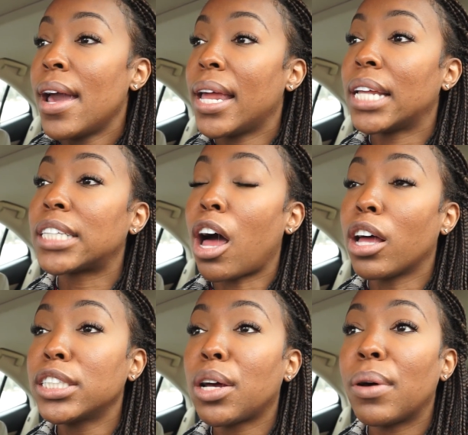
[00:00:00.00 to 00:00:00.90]
And it's
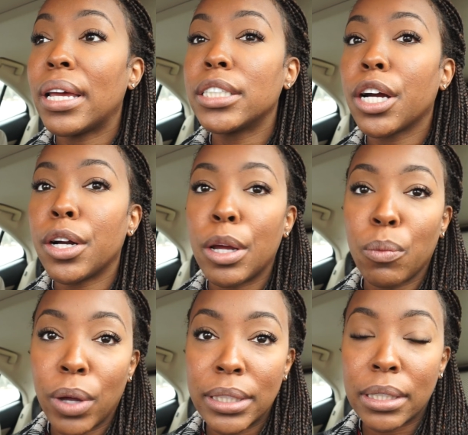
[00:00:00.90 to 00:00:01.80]
also interning
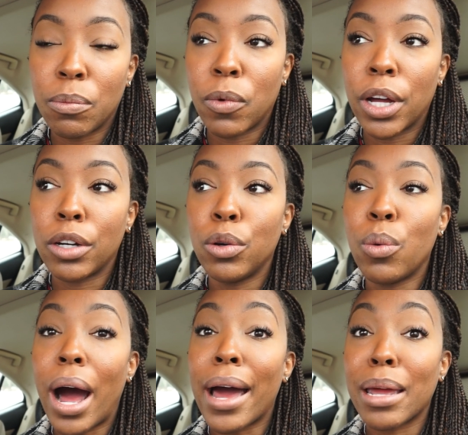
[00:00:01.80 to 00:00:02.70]
with someone who
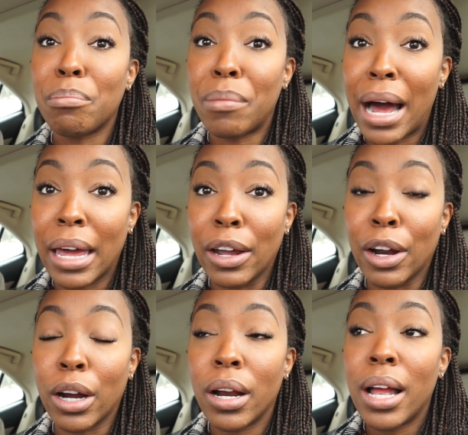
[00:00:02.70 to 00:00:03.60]
I
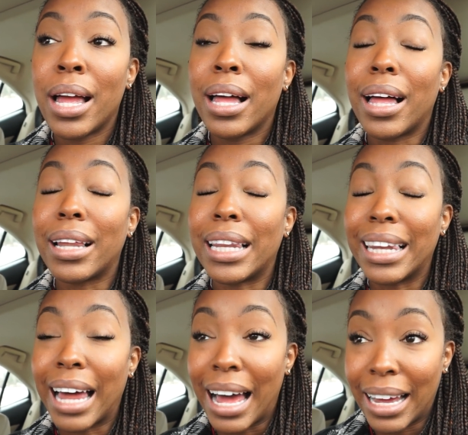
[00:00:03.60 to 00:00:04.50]
admire a
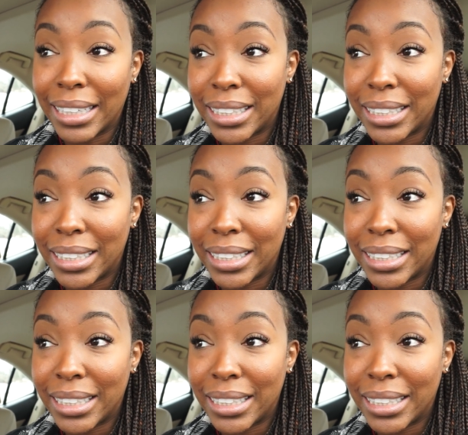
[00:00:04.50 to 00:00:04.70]
lot.